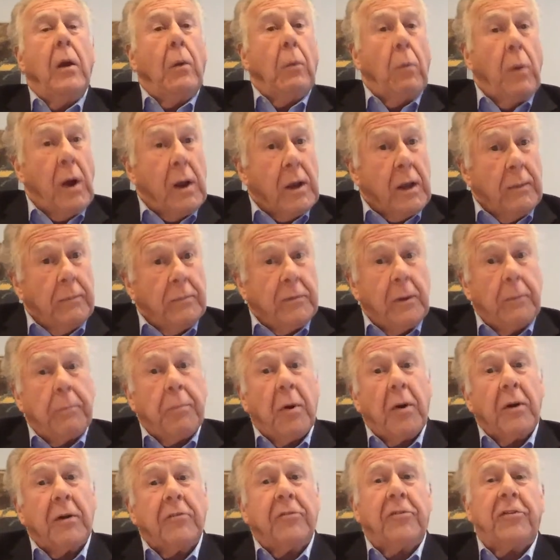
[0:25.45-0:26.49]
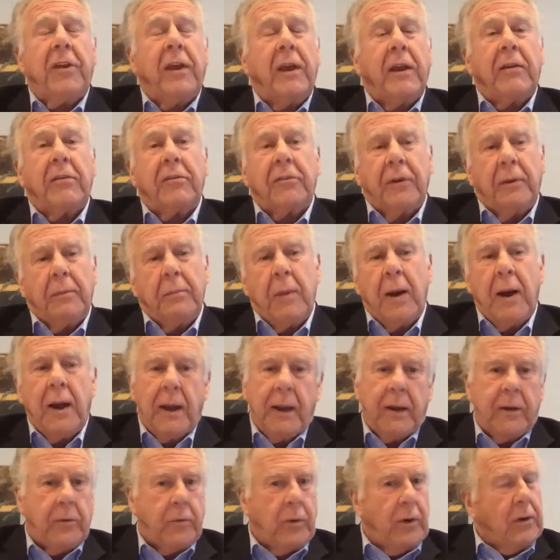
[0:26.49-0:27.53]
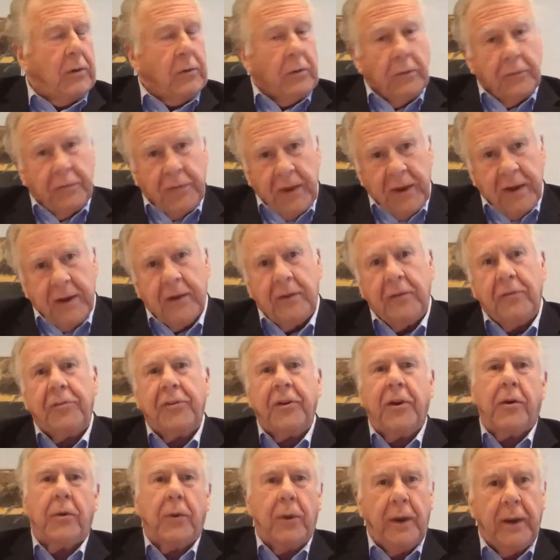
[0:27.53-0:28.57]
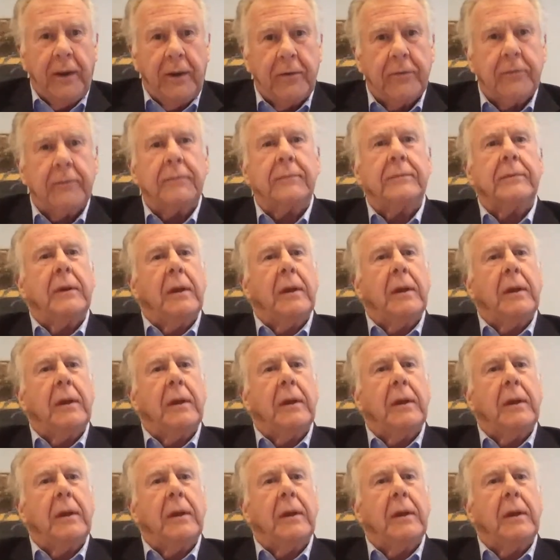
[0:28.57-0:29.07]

Welcome to part 6 of my critical thinking series.